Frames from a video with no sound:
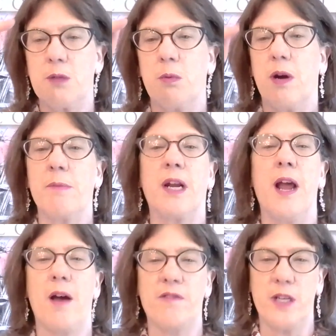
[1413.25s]
This is what I'm
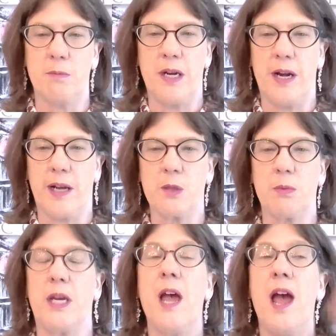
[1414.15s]
going to have done by
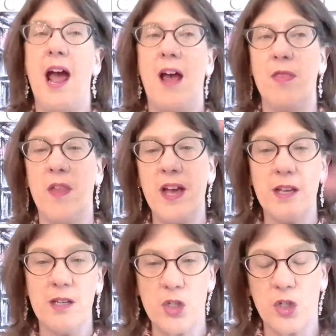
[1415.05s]
next week. And
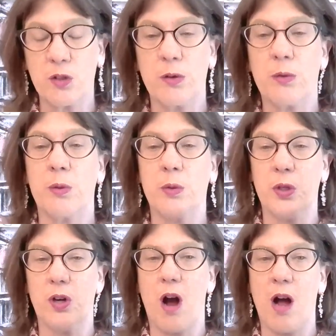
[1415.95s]
then she'll go
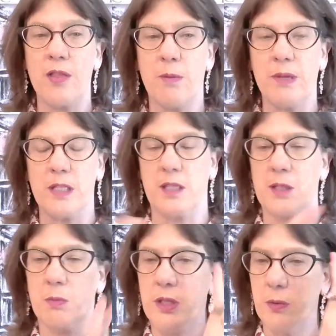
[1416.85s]
through her on the
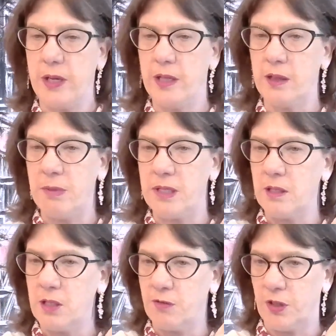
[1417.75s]
business. We do in the
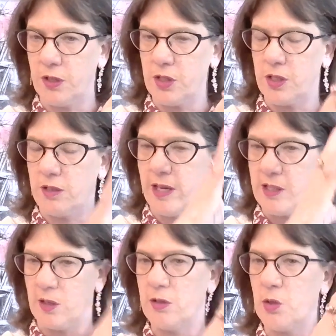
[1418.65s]
business first.
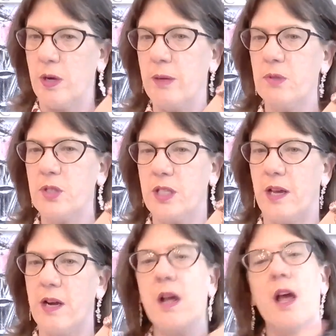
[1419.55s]
That's our
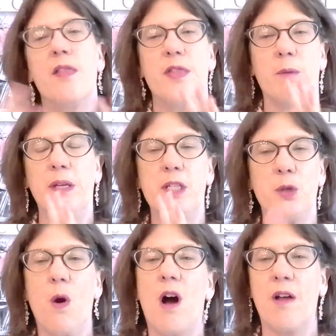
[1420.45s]
20%. Then we
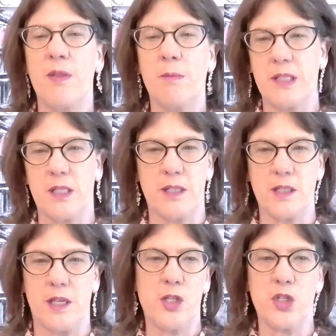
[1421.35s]
do on the
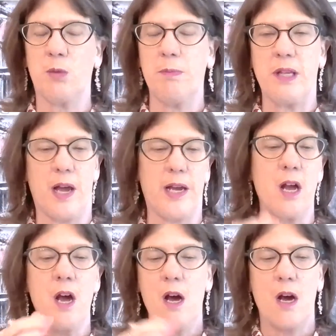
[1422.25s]
business. And she'll be
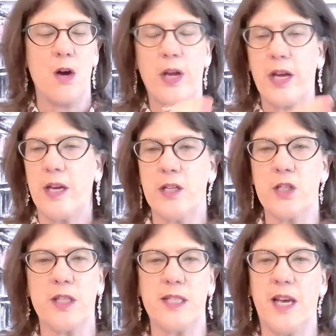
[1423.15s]
like, okay,
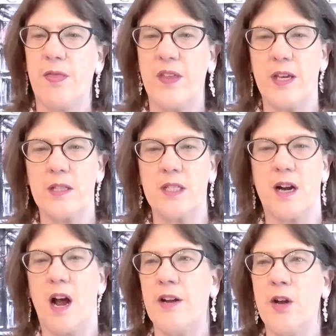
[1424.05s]
here's the 10 things
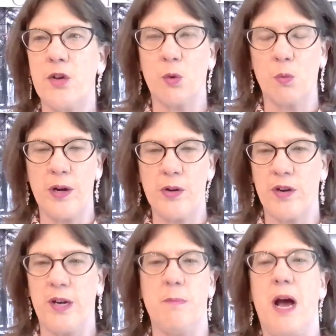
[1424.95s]
that I know you're
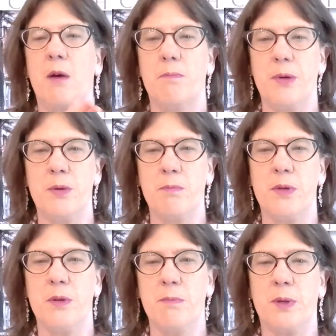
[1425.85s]
wondering about.
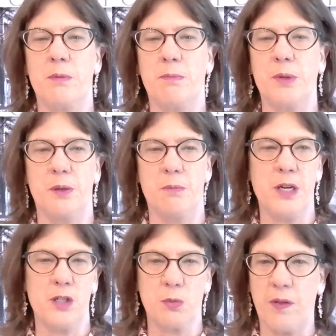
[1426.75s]
Boom, boom, boom,
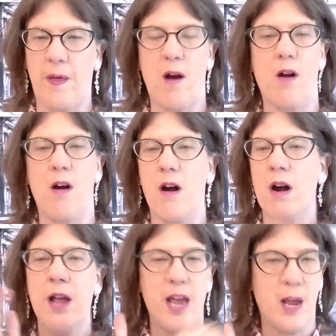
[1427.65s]
boom. Here's where they
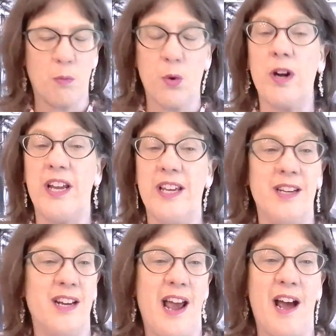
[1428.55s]
are. And we're
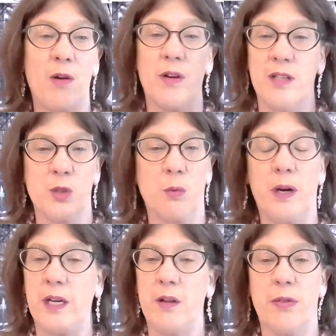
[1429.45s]
in and out in
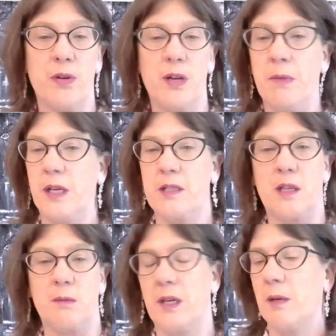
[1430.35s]
20 to 30
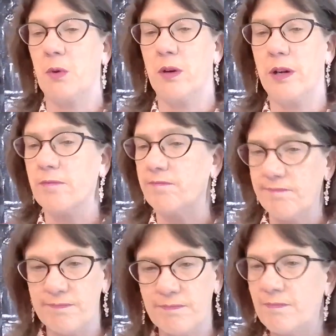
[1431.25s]
minutes on Monday morning.
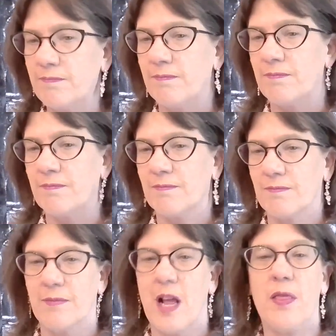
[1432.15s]

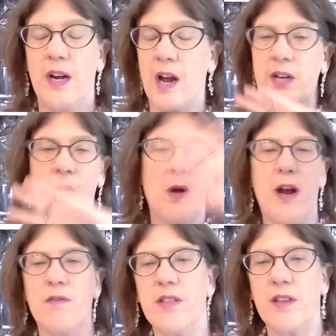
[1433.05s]
And then I know
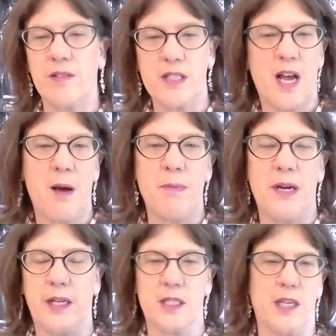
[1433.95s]
everything that's
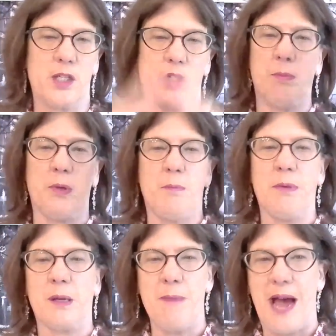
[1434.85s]
happening. It's like she put a
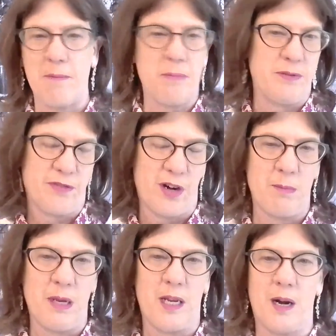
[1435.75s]
big map in
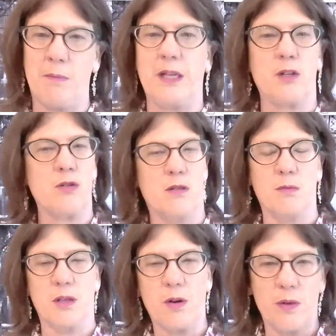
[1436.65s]
front of me and I'm like,
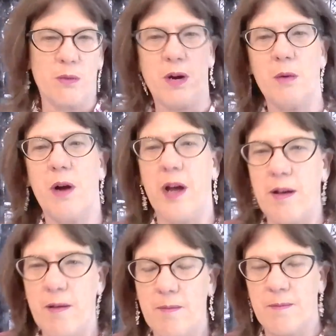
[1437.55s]
cool, we're going the right
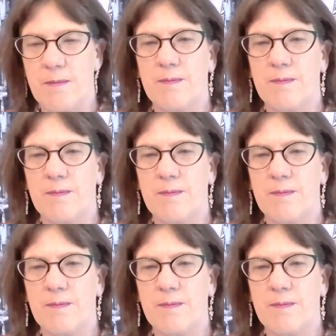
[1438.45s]
way.